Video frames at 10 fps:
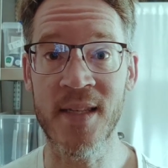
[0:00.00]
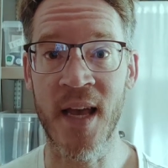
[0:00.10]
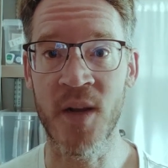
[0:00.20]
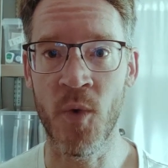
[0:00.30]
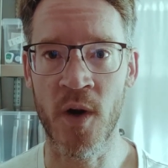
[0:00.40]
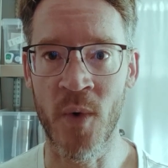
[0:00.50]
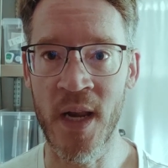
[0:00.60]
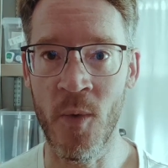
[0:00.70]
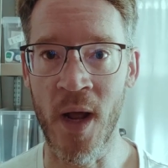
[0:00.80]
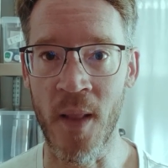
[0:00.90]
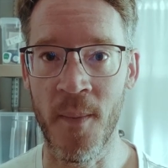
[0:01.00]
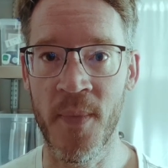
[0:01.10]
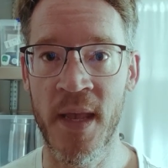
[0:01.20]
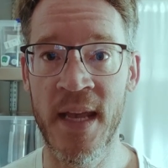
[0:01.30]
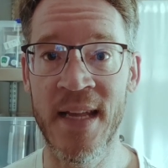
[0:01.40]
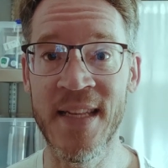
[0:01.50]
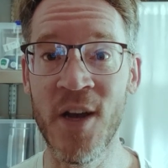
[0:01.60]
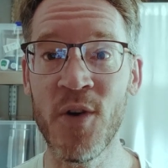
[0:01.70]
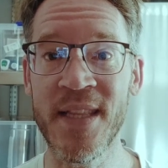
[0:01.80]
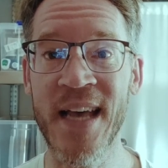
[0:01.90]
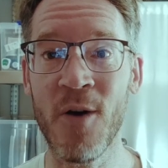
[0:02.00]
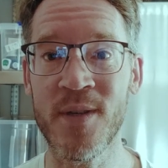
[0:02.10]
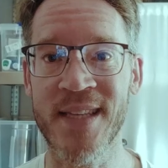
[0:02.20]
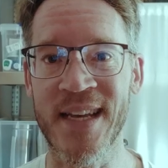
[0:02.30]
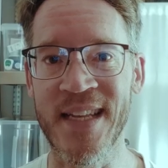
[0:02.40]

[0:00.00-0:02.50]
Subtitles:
and it worked really well. The only downside